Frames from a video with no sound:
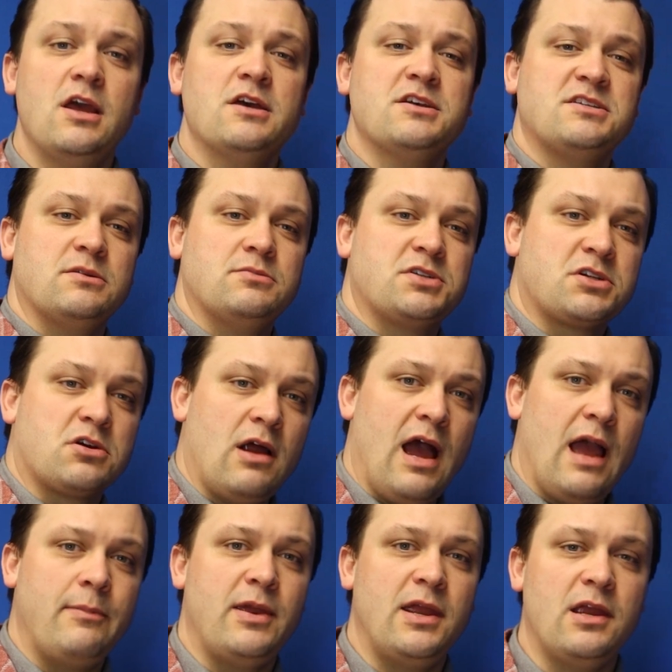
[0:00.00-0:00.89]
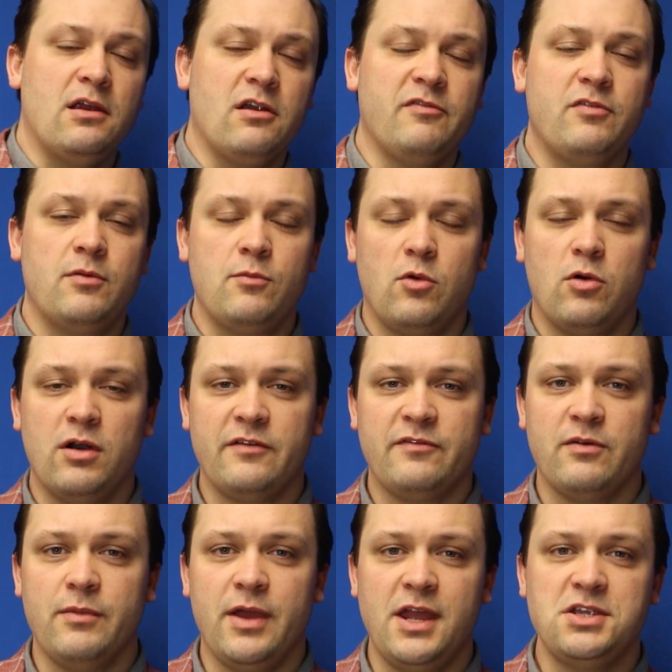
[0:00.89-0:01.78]
Subscribe here for more
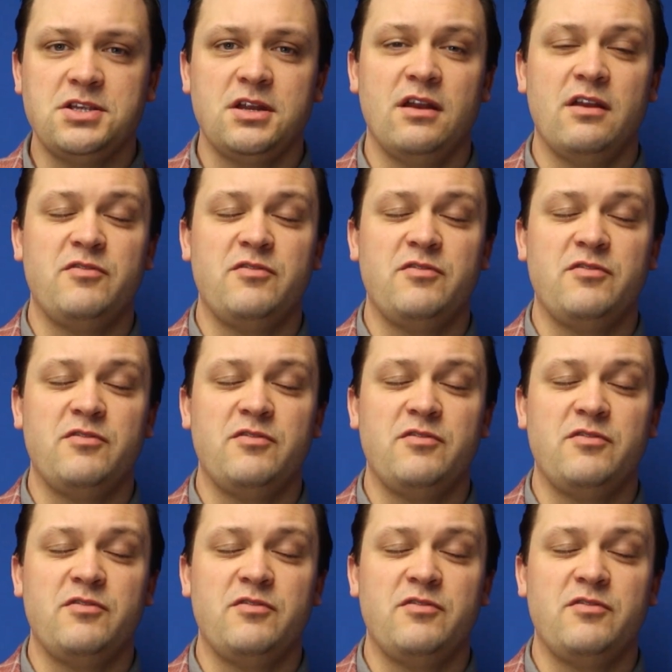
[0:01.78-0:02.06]
information,